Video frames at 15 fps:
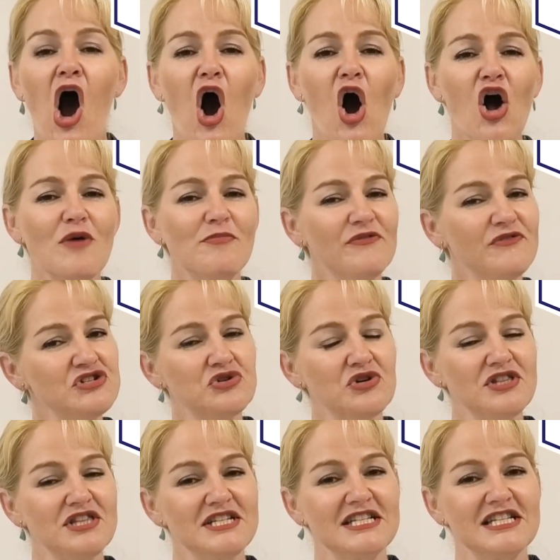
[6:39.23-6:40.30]
I hope you've
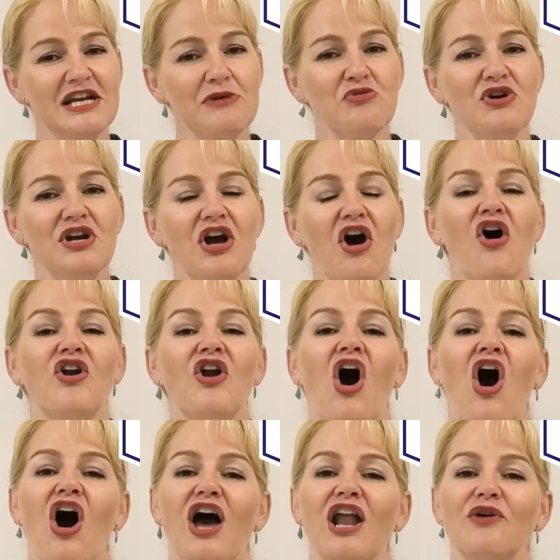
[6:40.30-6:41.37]
enjoyed this summary on
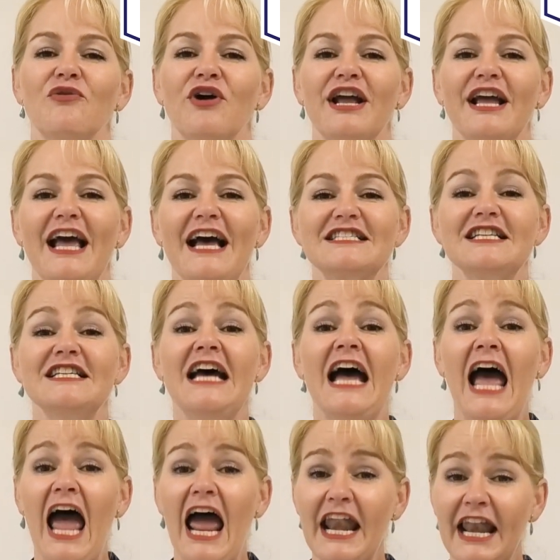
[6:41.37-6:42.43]
hyaluronic acid
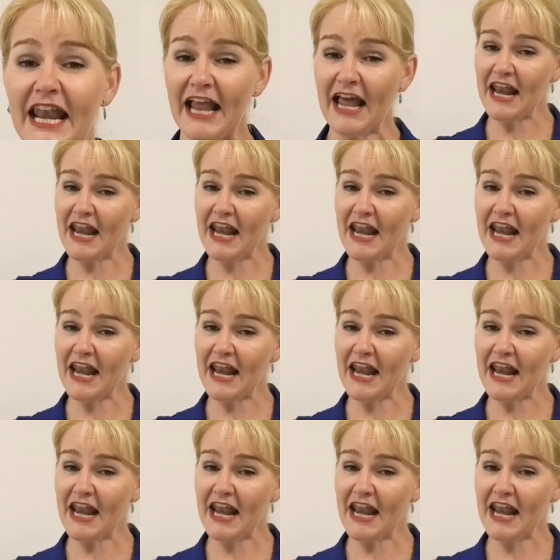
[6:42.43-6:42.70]
and